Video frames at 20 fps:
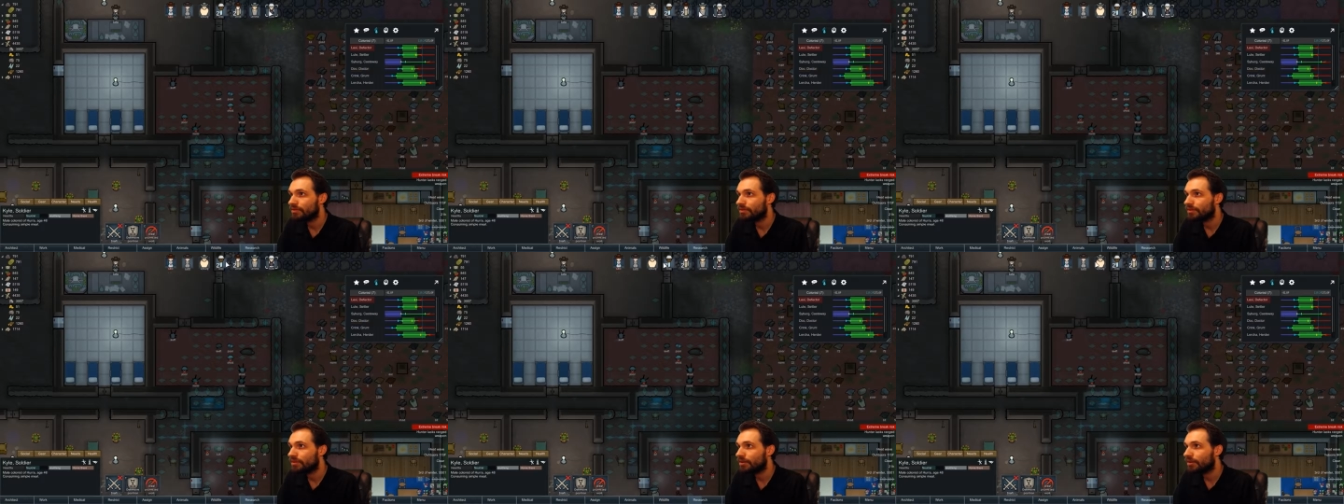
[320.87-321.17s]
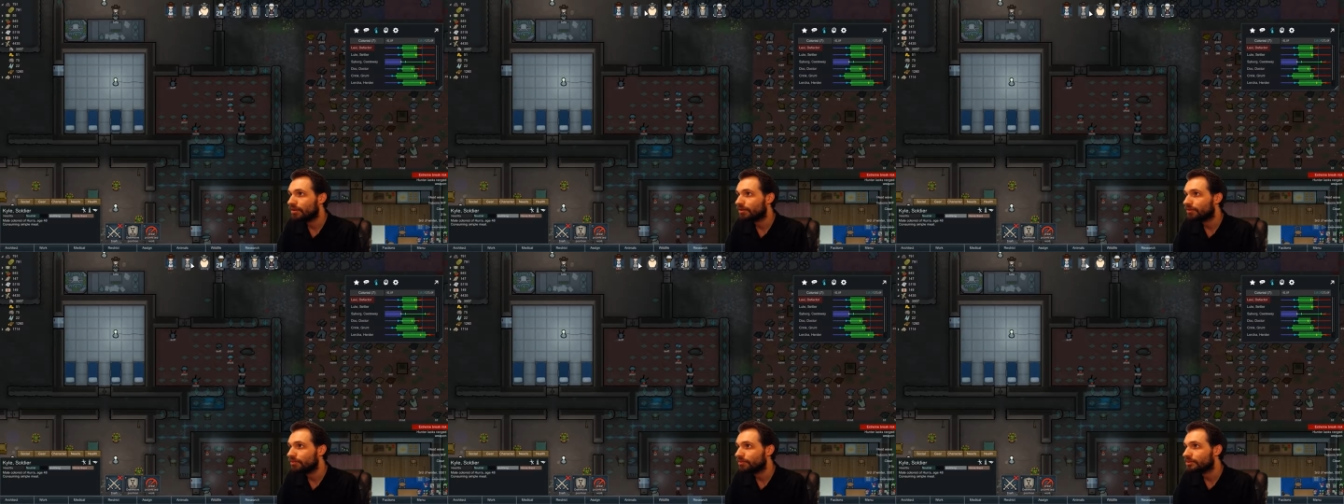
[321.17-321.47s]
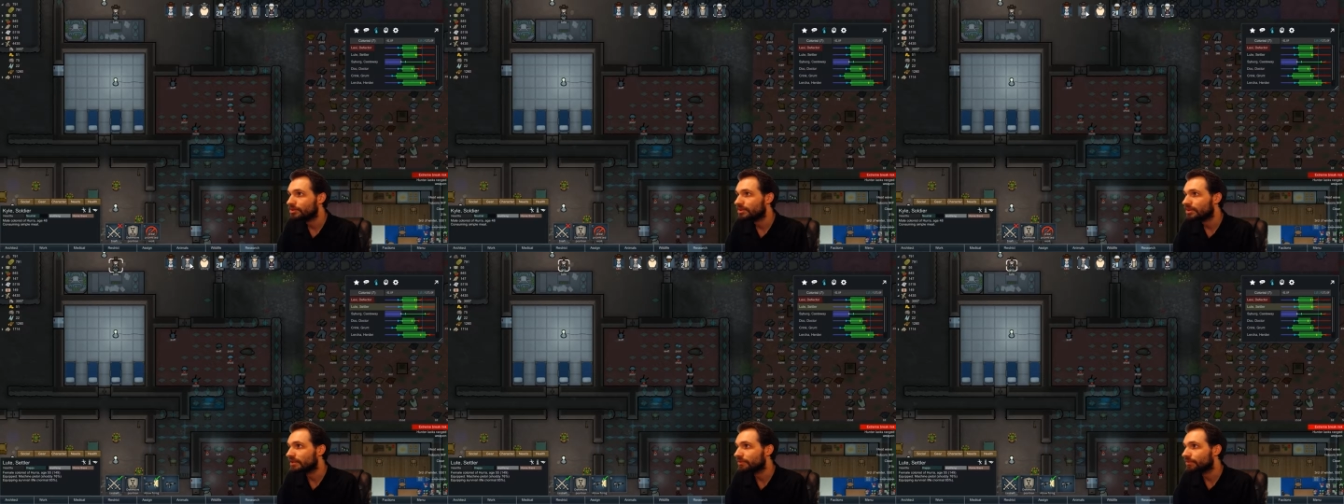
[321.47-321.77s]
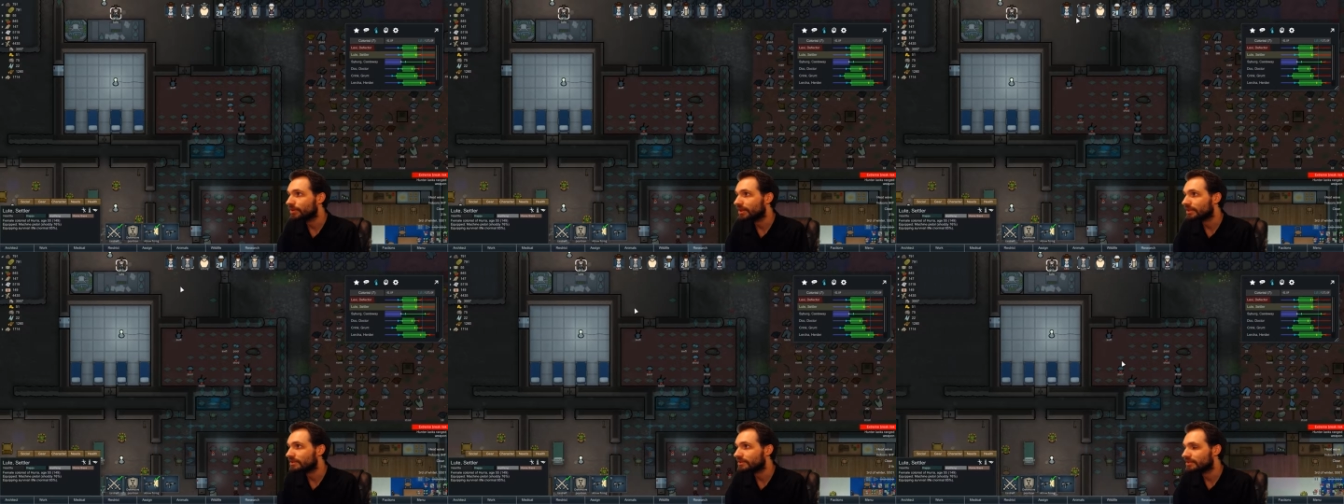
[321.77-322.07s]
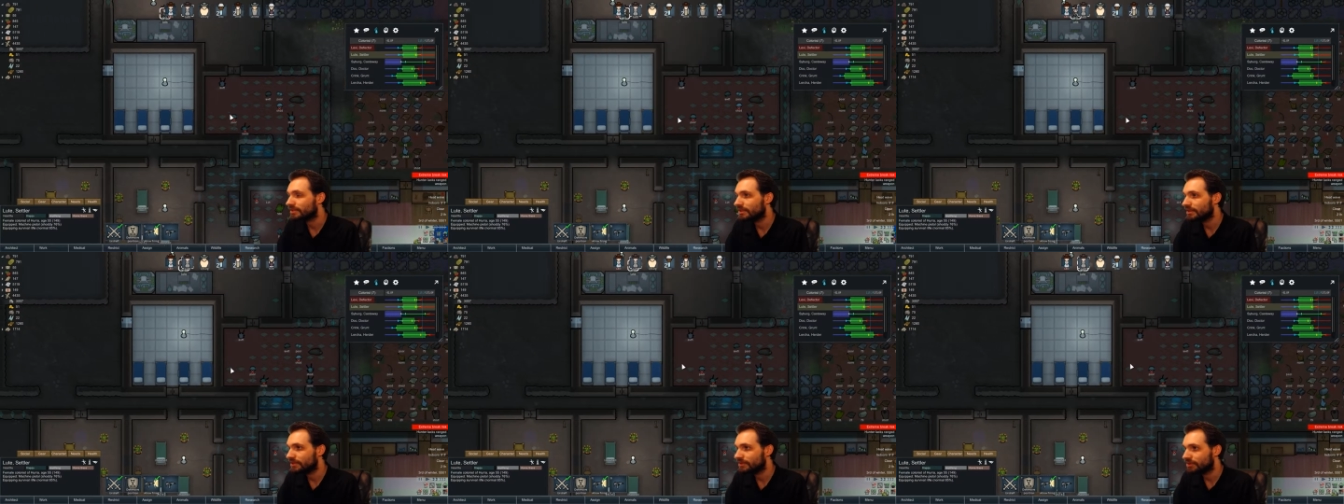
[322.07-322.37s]
oh, shit, we
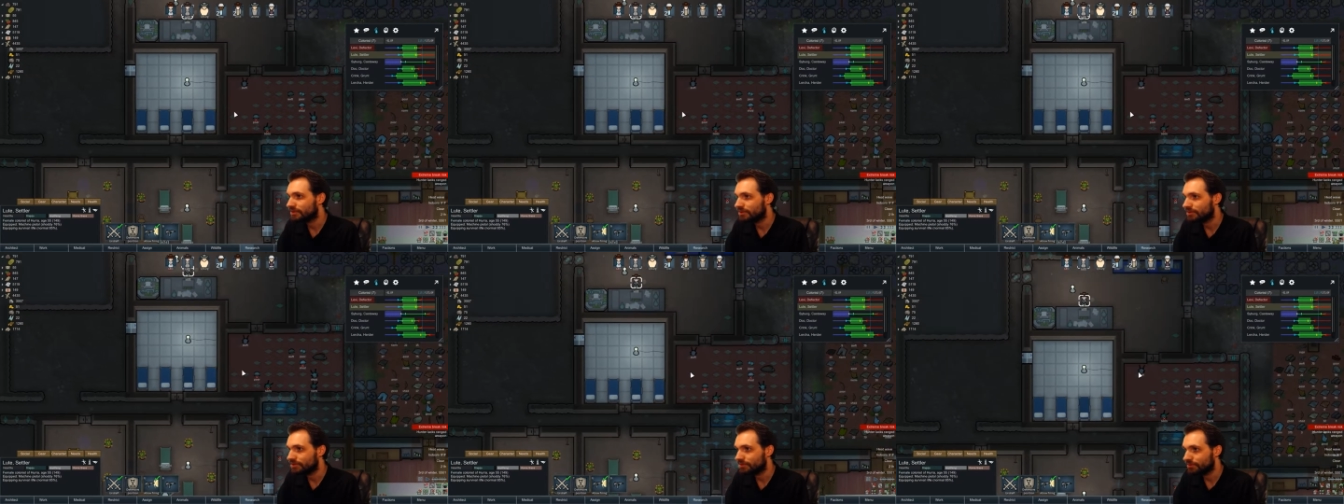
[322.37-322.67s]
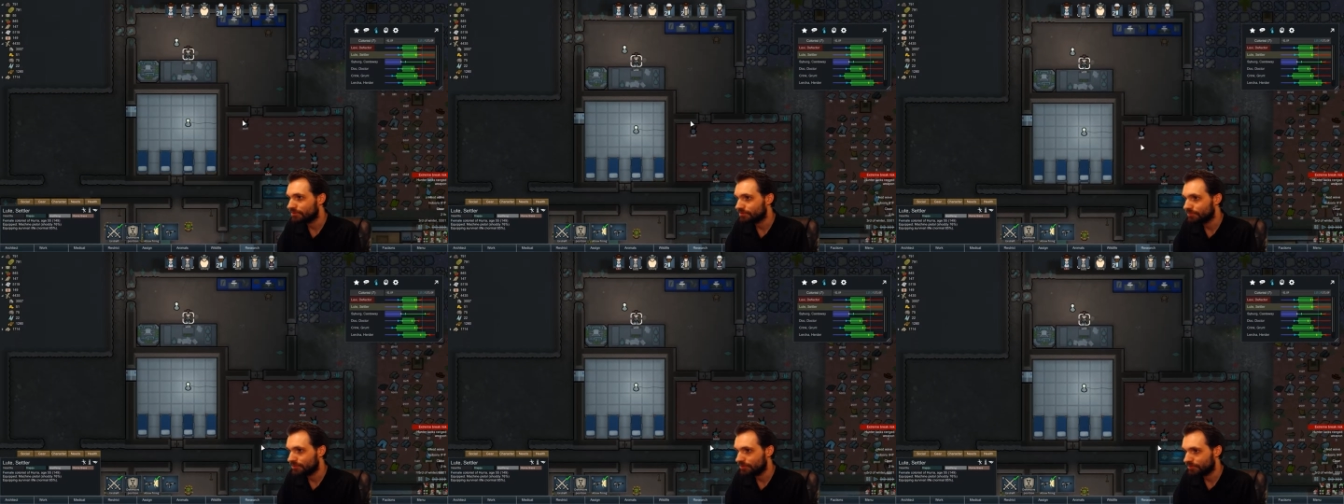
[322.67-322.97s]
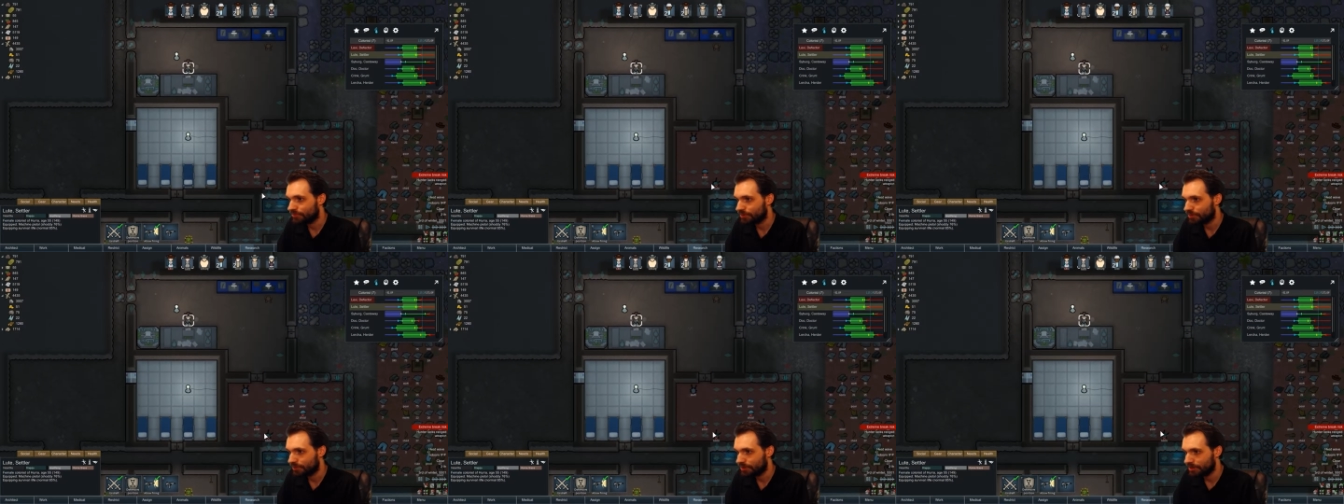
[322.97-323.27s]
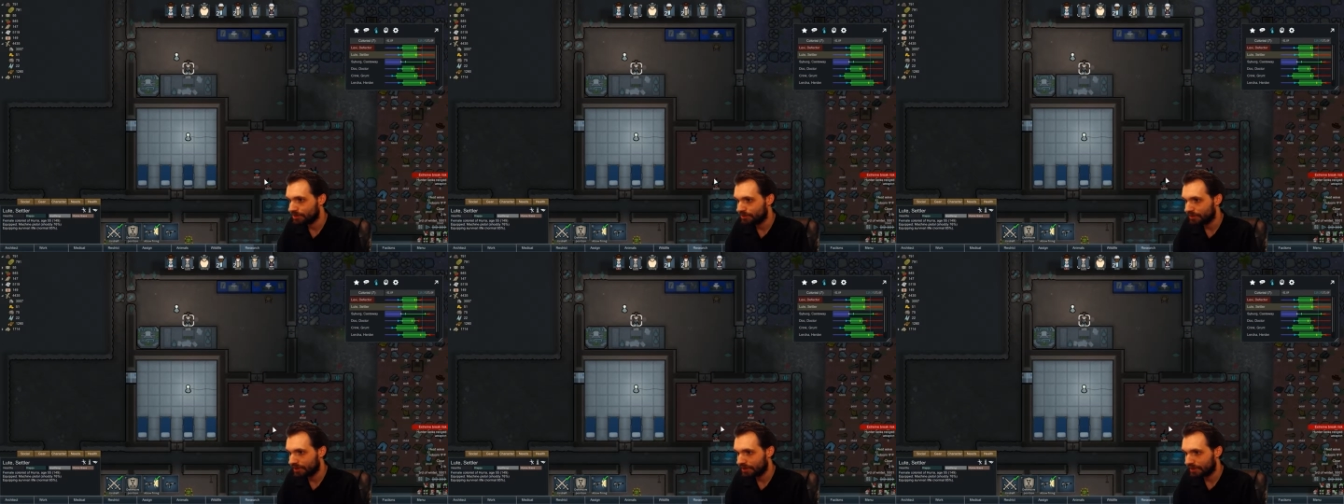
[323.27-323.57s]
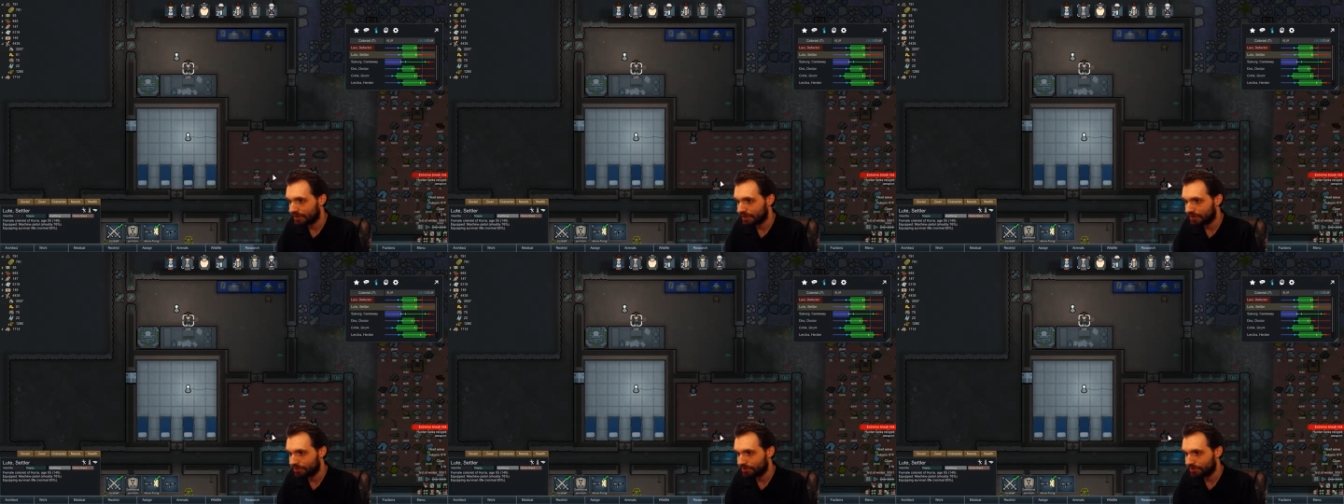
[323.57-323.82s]
actually need to, before we do that,